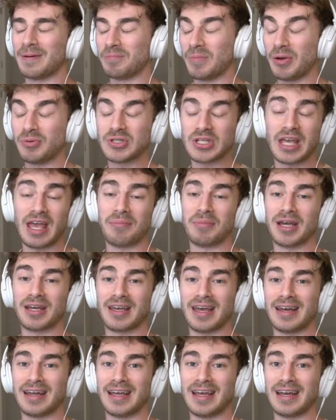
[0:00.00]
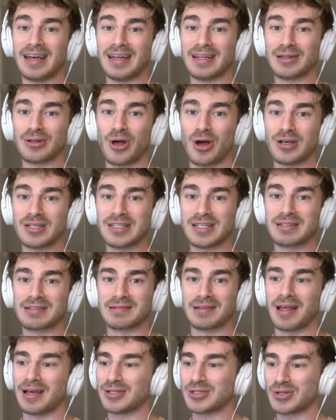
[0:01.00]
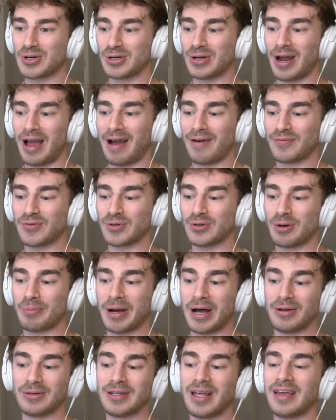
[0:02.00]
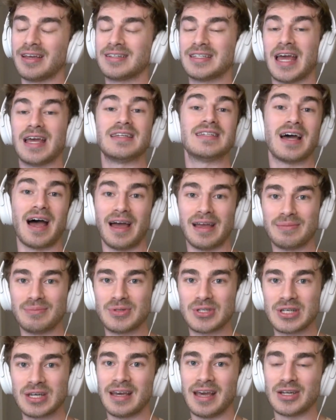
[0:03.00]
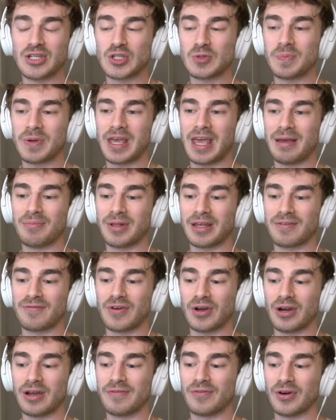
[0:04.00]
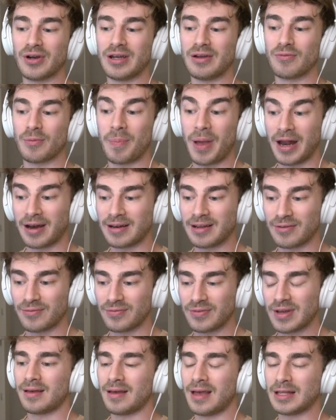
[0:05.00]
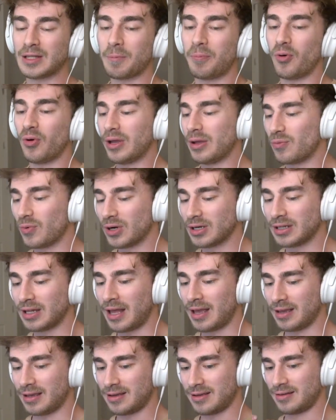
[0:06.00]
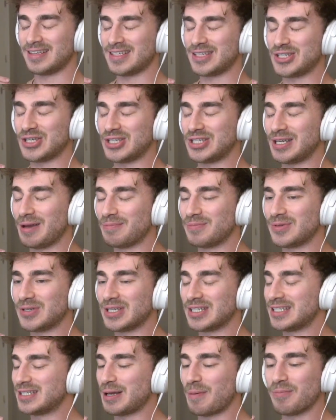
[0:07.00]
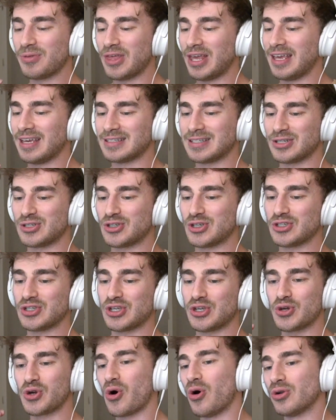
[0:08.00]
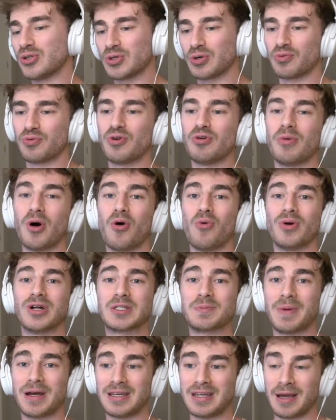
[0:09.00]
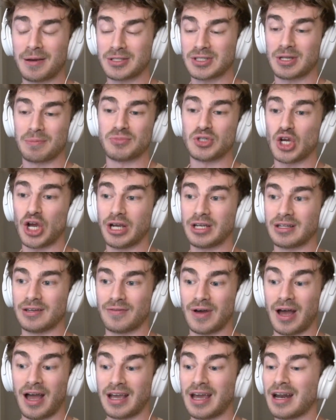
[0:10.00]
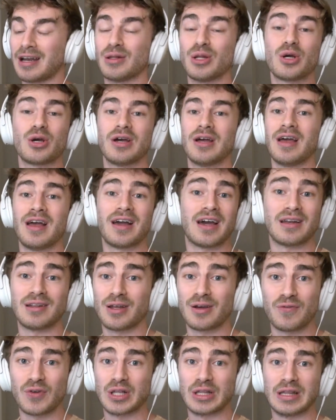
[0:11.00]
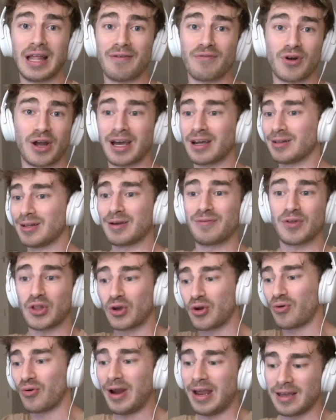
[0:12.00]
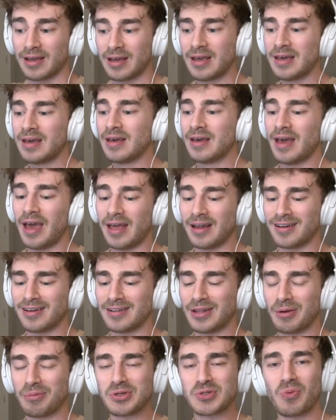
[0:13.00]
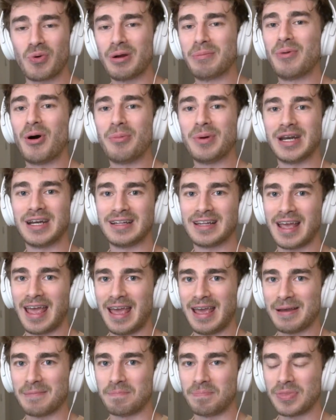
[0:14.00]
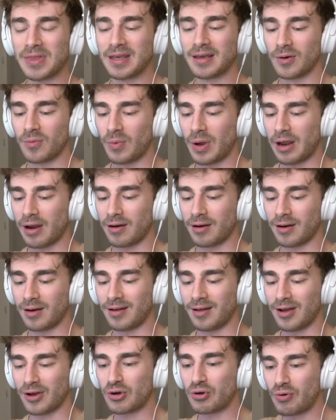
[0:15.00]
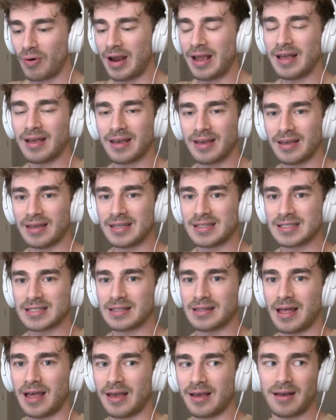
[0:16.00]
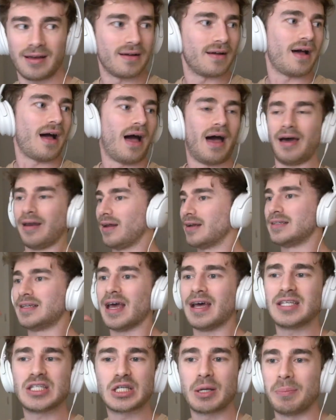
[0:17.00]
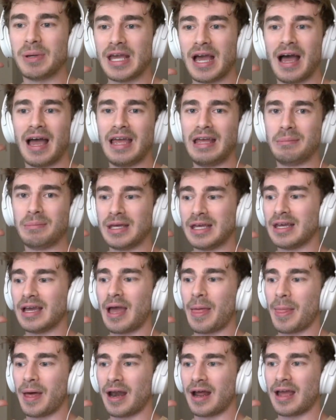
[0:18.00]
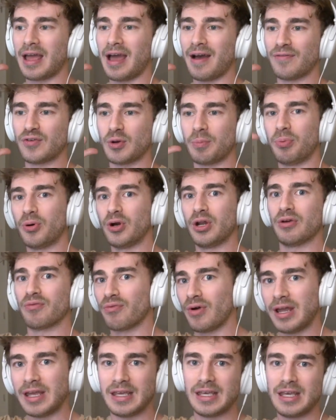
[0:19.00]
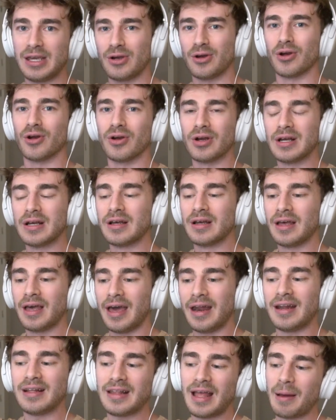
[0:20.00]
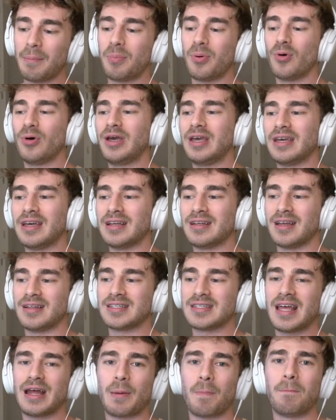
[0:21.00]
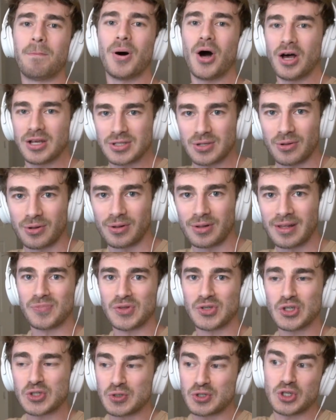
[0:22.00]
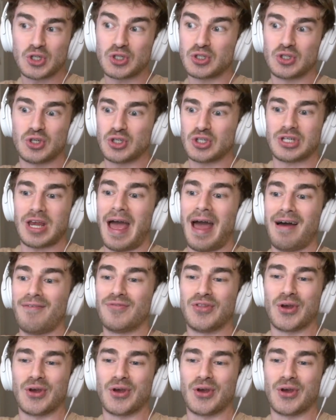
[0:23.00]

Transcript: It was a gimmick, and it lost its luster after about like 10 times. It just became like very, very repetitive at the point where like some things, it's just you go into a room. Oh, what's my next objective? I gotta look for the lever. I gotta look for the crank. And there was one moment in the game where a crank is like on a desk behind me, and then I have to put it right here. And at that point, it's not a puzzle. Just have